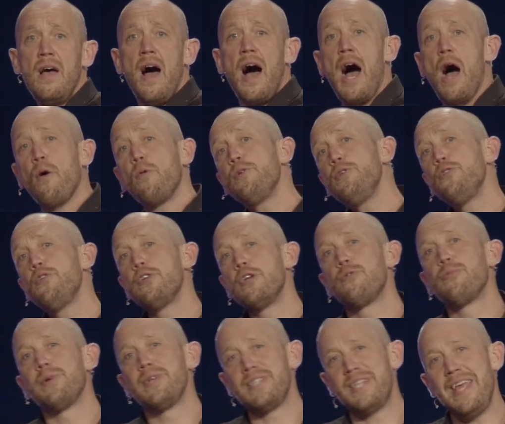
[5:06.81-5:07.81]
How are you going to
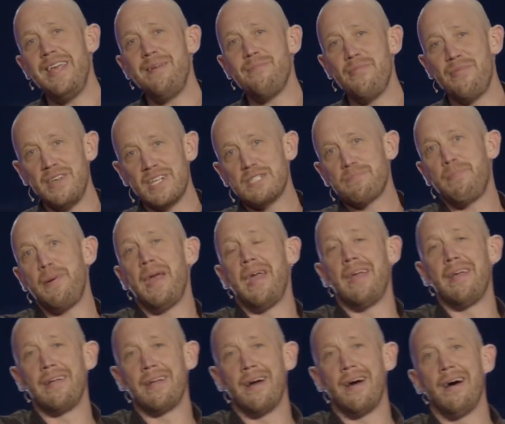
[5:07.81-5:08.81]
redeem this
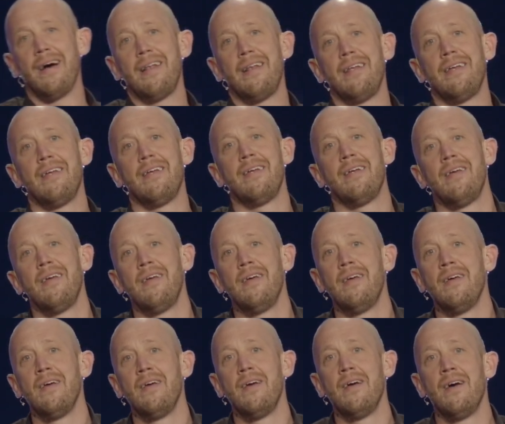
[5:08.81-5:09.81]
pain, God?
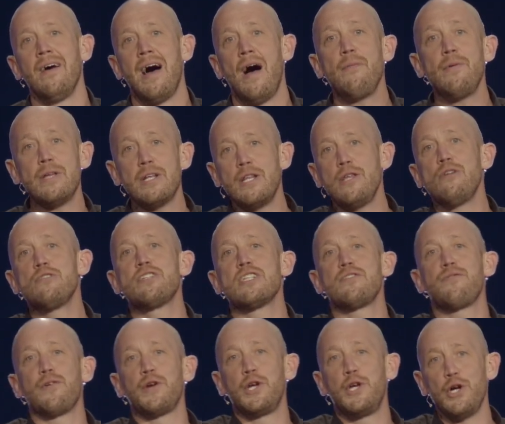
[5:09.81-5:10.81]
How are you going to use this
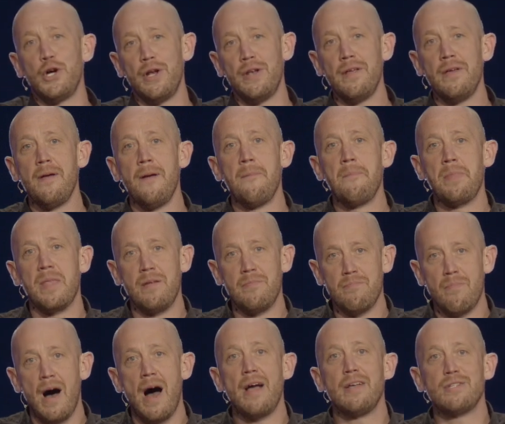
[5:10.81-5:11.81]
for good in
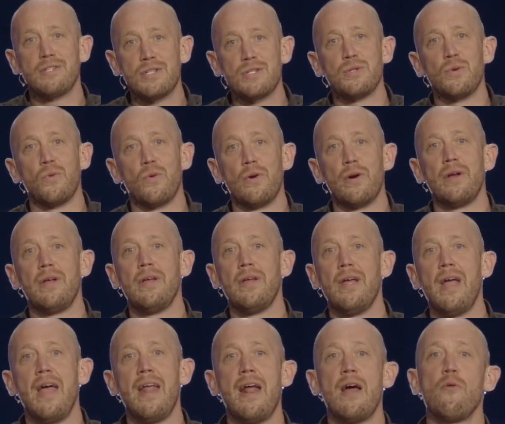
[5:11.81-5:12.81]
my story?
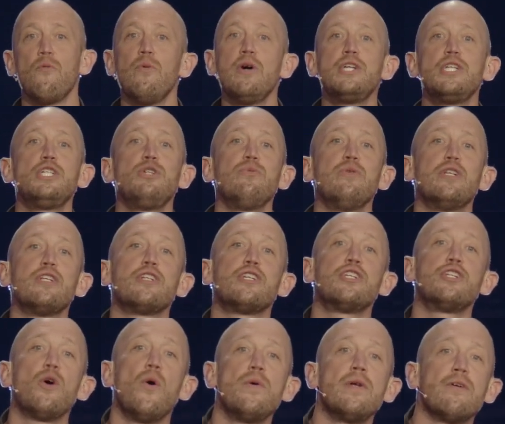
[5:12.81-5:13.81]
And I wish you would just
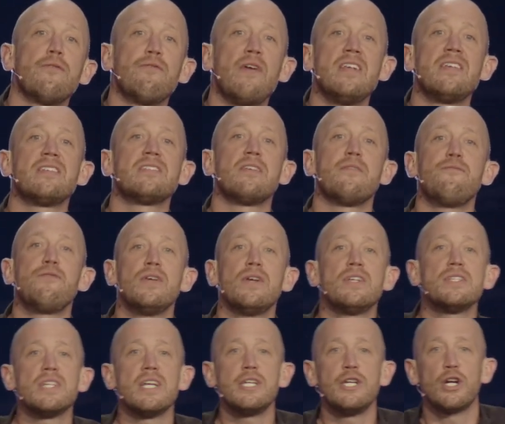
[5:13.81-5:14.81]
show your faith because it
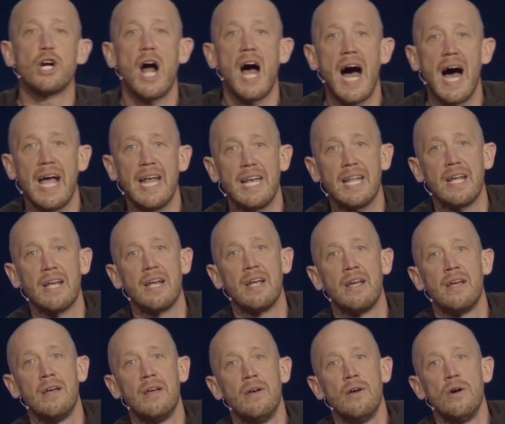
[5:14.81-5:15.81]
feels like you're hiding
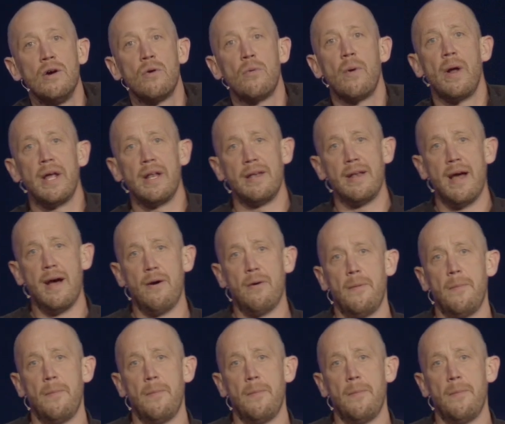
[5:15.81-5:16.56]
right now.